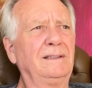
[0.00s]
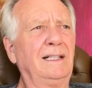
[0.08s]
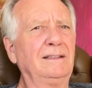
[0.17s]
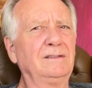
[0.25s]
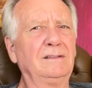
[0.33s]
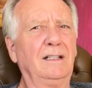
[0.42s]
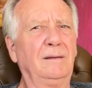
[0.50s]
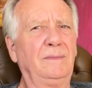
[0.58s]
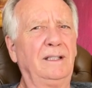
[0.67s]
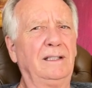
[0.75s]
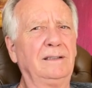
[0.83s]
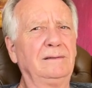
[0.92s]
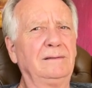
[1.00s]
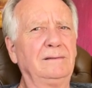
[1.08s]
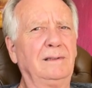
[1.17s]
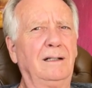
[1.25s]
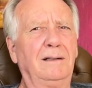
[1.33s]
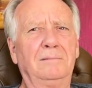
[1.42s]
hasn't come yet.
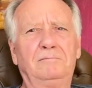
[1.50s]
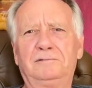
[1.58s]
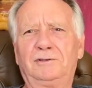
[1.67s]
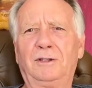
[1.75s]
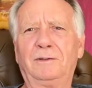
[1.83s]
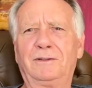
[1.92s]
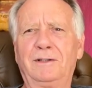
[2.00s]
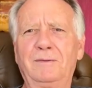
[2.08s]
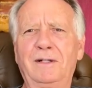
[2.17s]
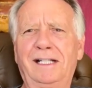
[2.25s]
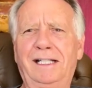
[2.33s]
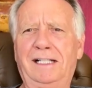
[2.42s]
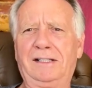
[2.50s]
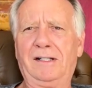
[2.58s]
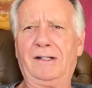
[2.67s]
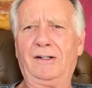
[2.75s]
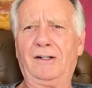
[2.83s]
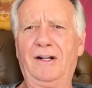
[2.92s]
I'll show it to you when I get
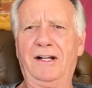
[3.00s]
here.